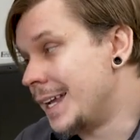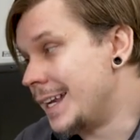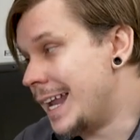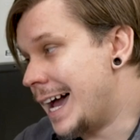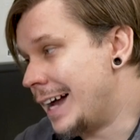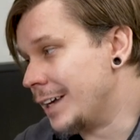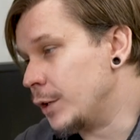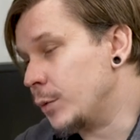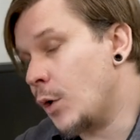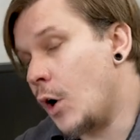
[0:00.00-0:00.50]

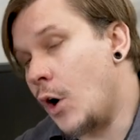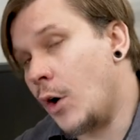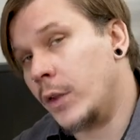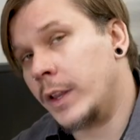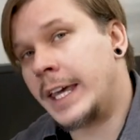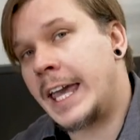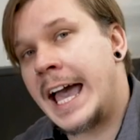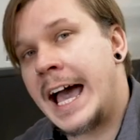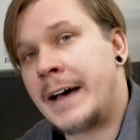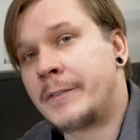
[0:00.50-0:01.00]
Now, you
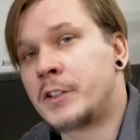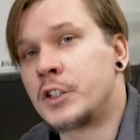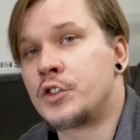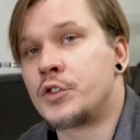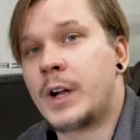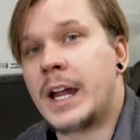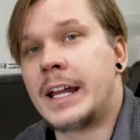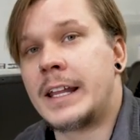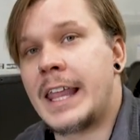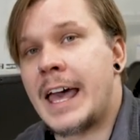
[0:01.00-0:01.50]
only have to
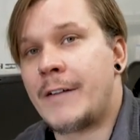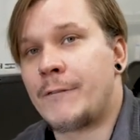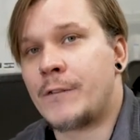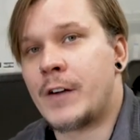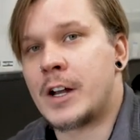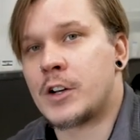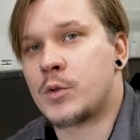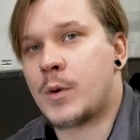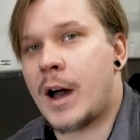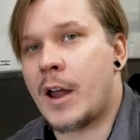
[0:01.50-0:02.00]
drain that
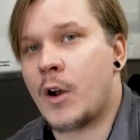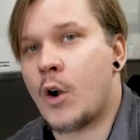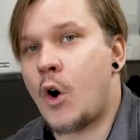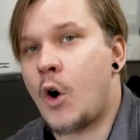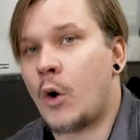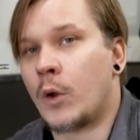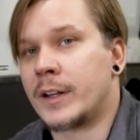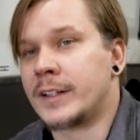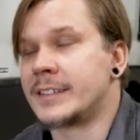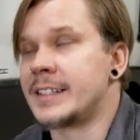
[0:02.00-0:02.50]
freshwater
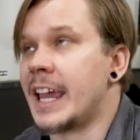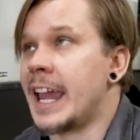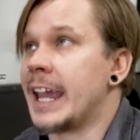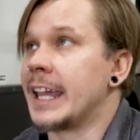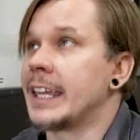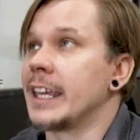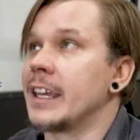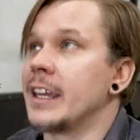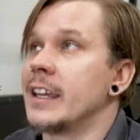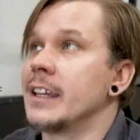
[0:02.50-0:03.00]
holding
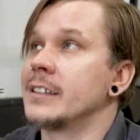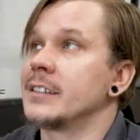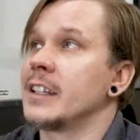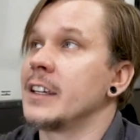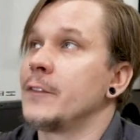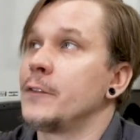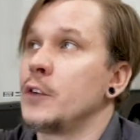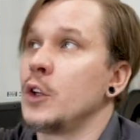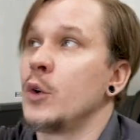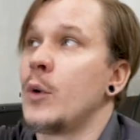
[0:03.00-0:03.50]
tank is
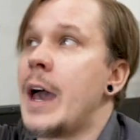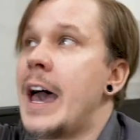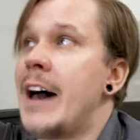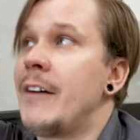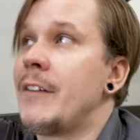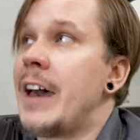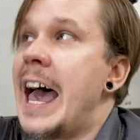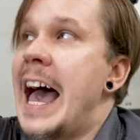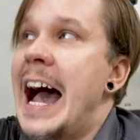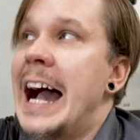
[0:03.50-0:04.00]
if you
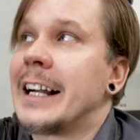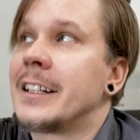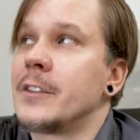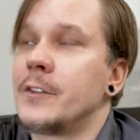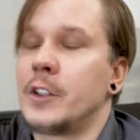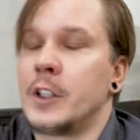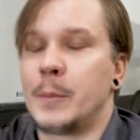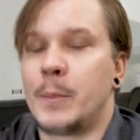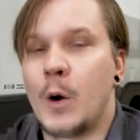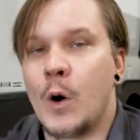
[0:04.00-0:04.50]
have
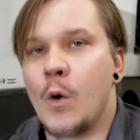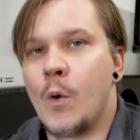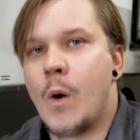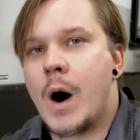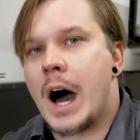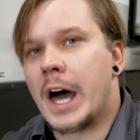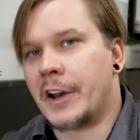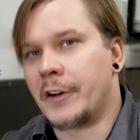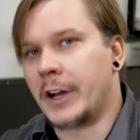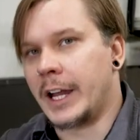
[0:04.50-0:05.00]
actively put
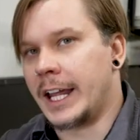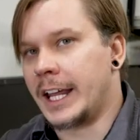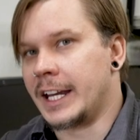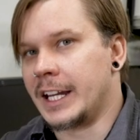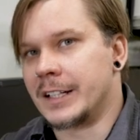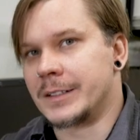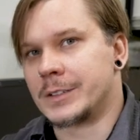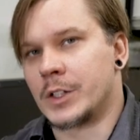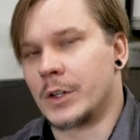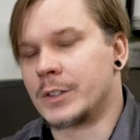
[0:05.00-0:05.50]
water in it.